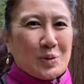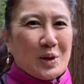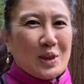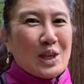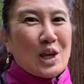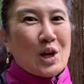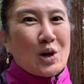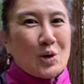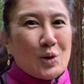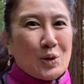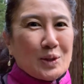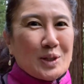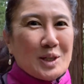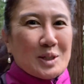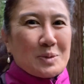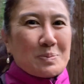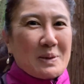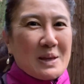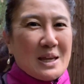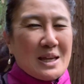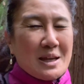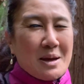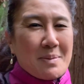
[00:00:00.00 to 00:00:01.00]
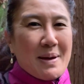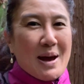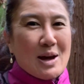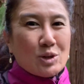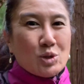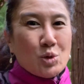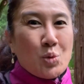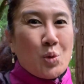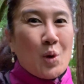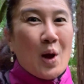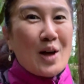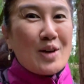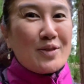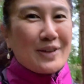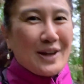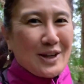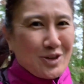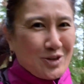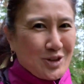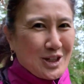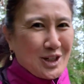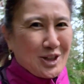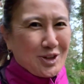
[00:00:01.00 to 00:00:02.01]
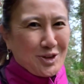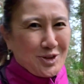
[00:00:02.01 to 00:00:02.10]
with the oldest being about 1,200 years